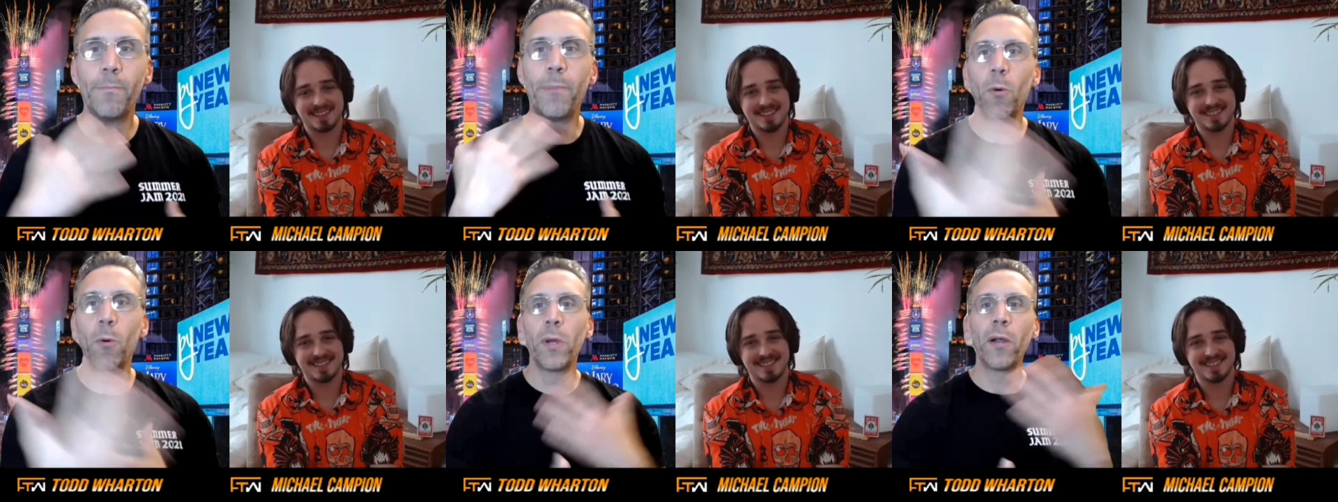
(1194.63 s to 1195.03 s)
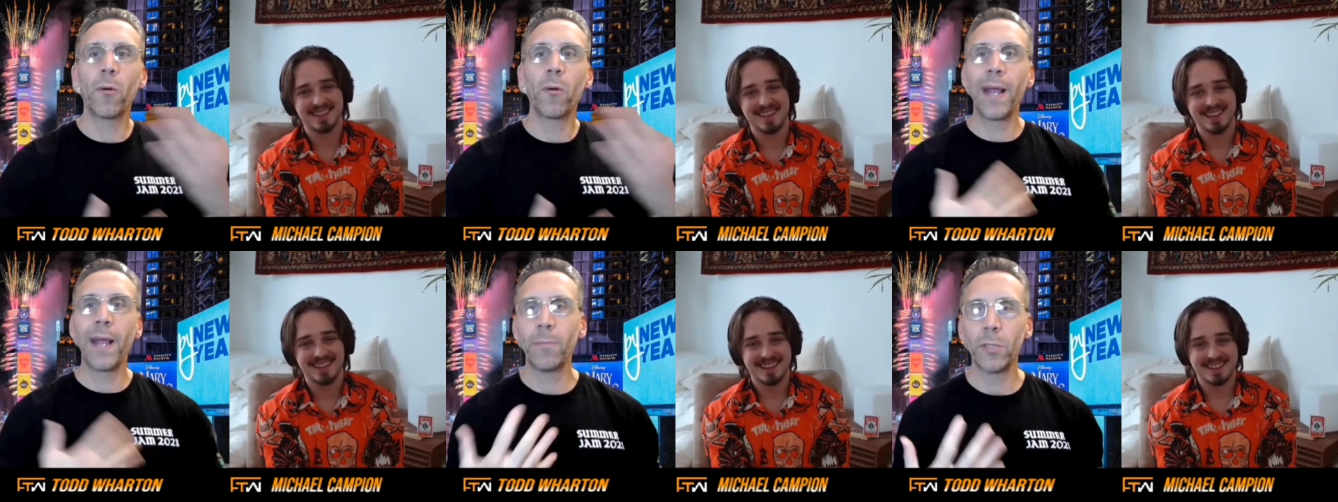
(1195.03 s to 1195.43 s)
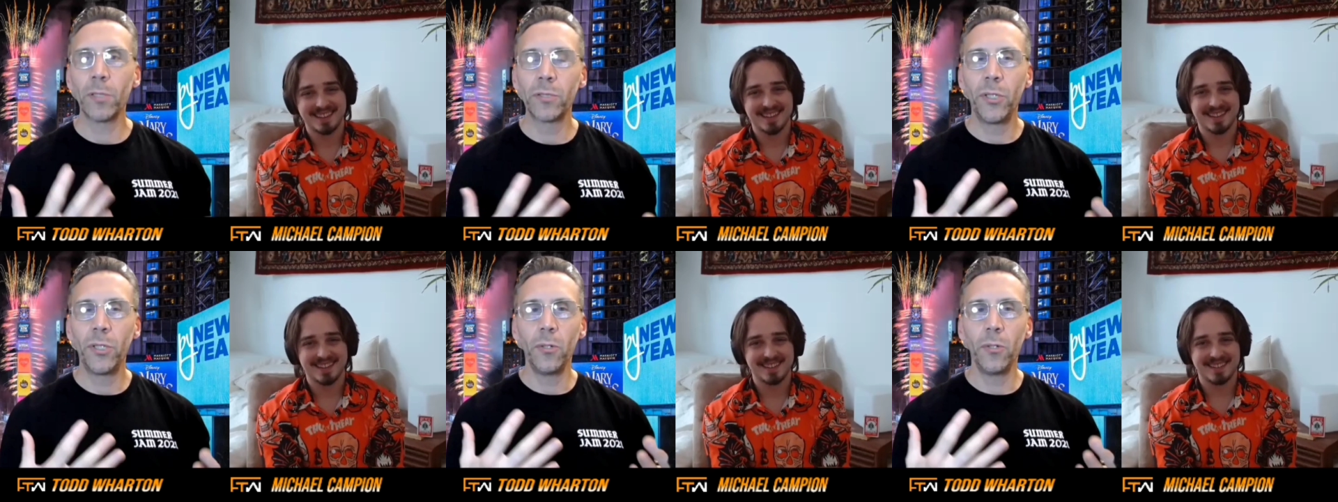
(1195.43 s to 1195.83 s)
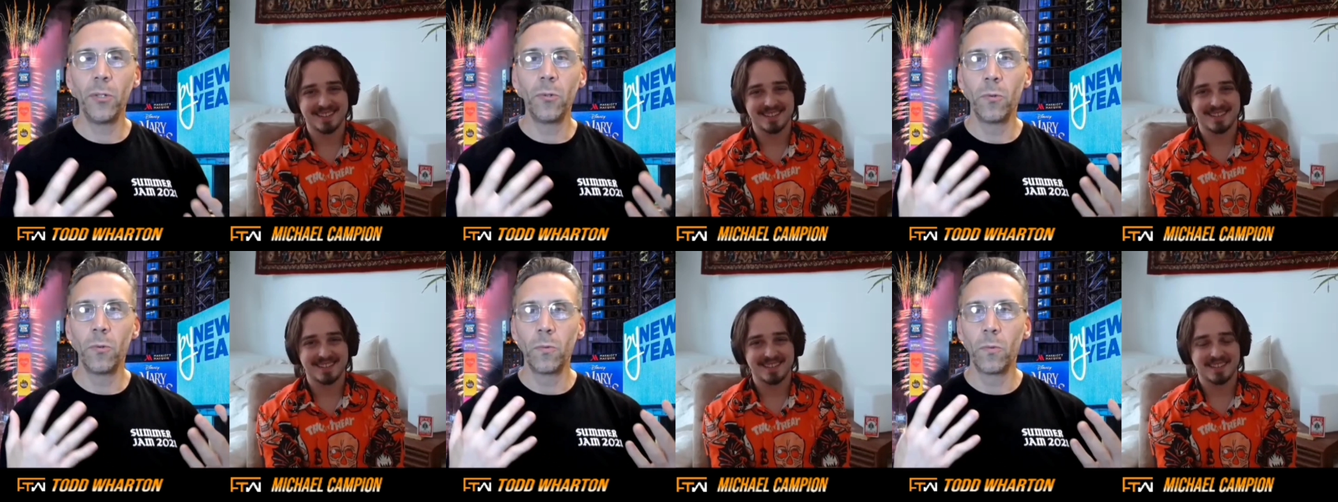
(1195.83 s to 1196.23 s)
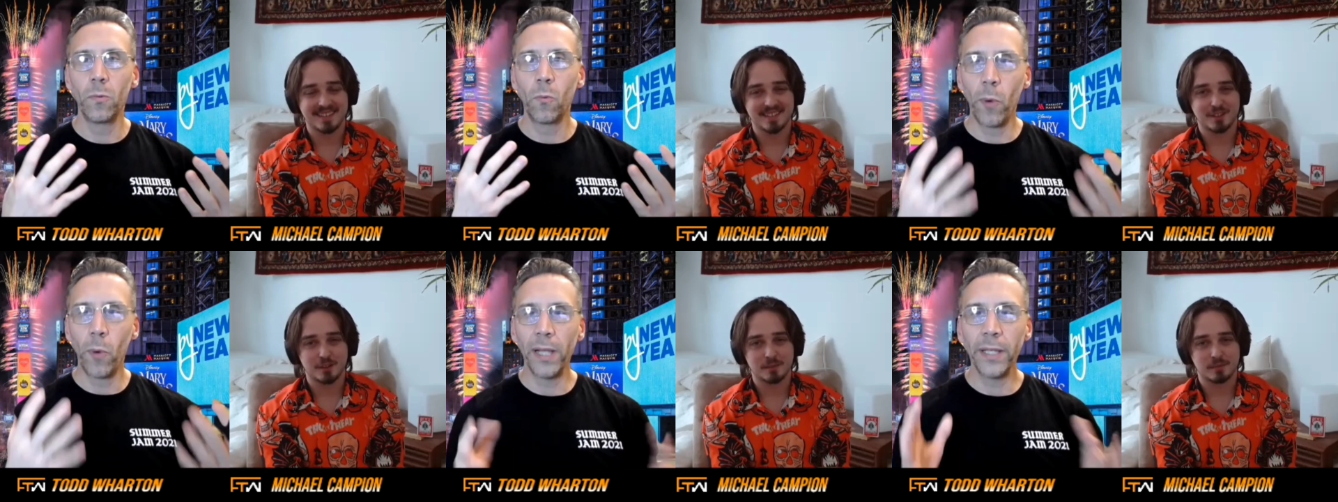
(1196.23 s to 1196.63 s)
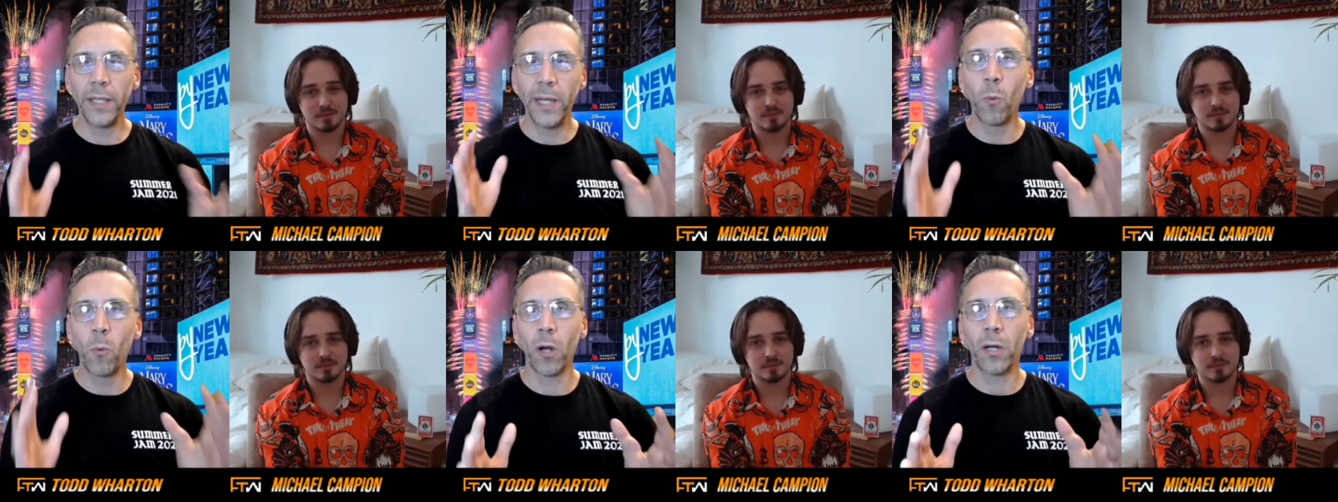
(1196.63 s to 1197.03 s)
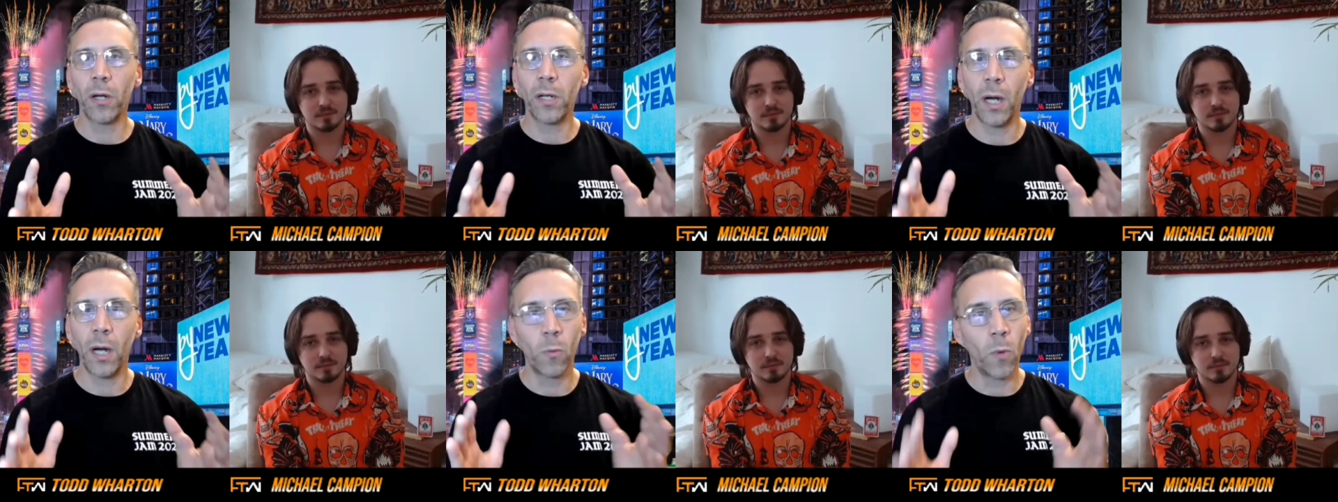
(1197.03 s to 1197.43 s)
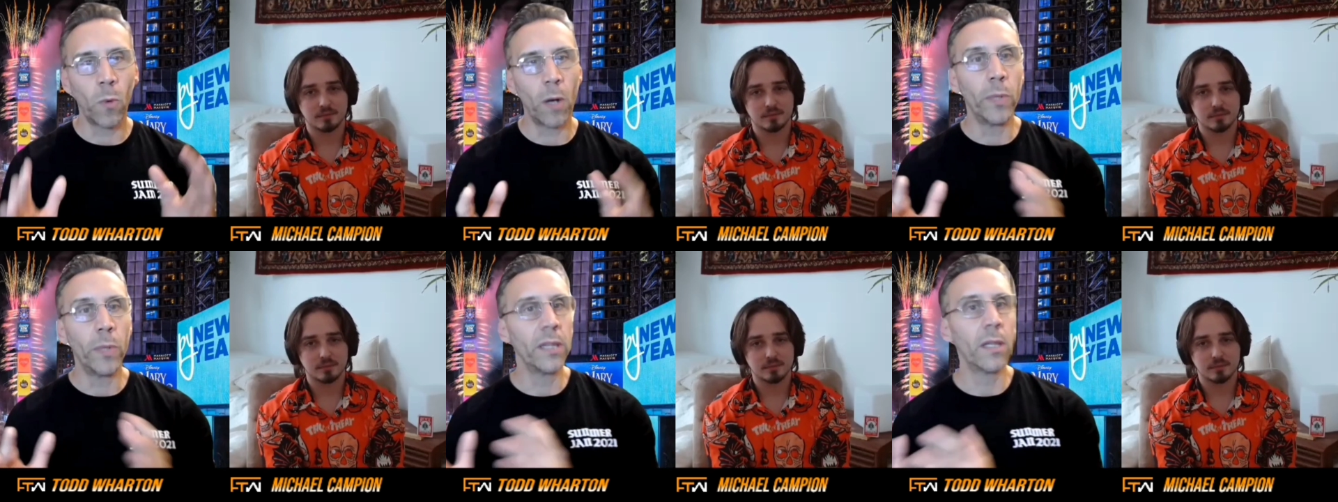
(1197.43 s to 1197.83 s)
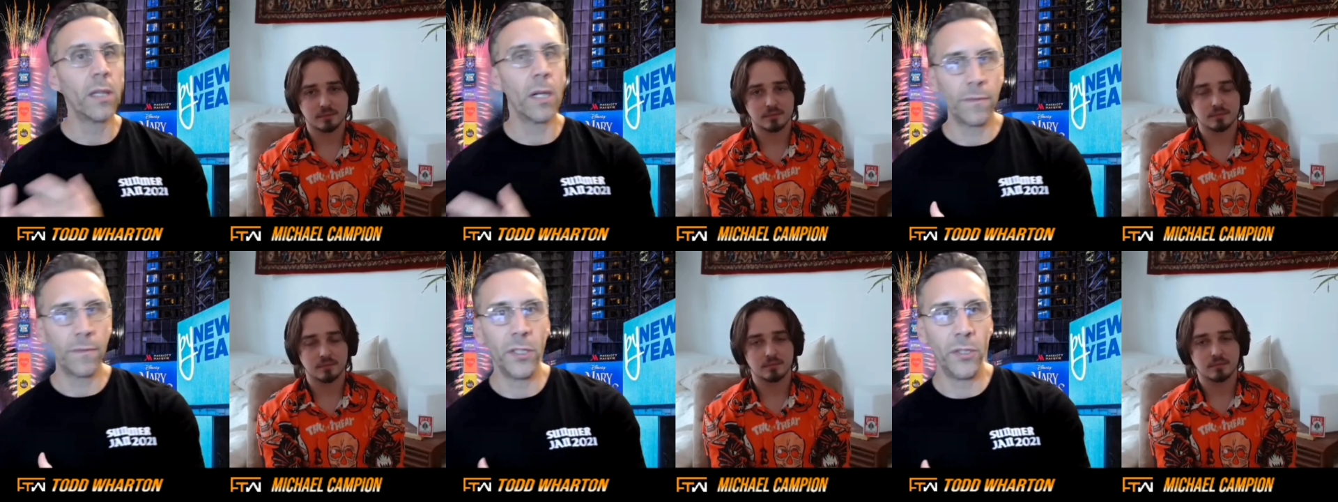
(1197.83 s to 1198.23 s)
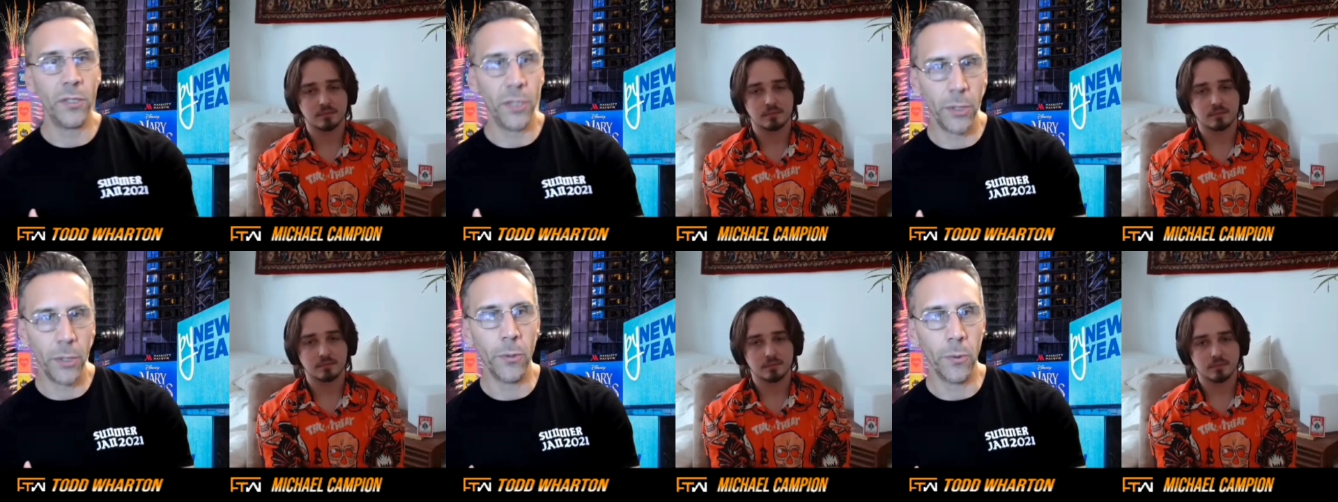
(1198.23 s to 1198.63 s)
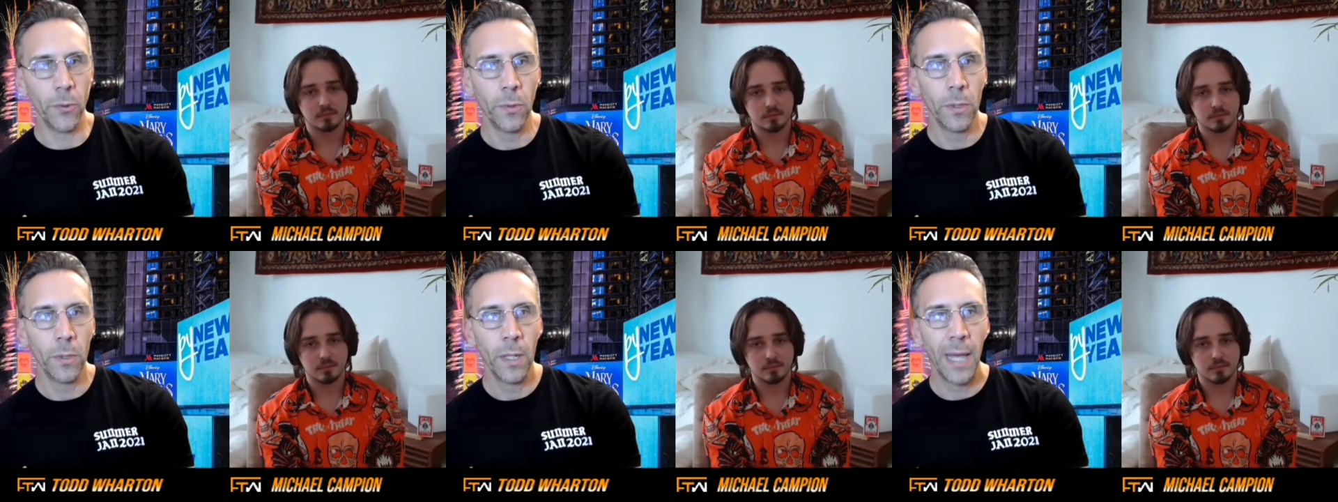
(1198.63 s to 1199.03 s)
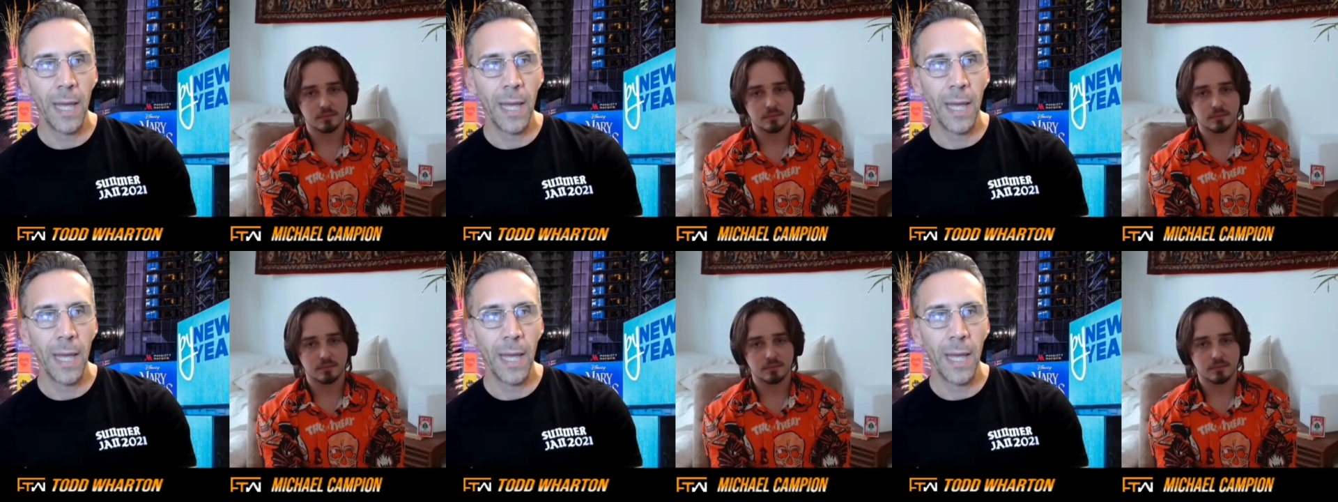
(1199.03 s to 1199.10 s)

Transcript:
Speaker 1: but we were able to really work on what we love to do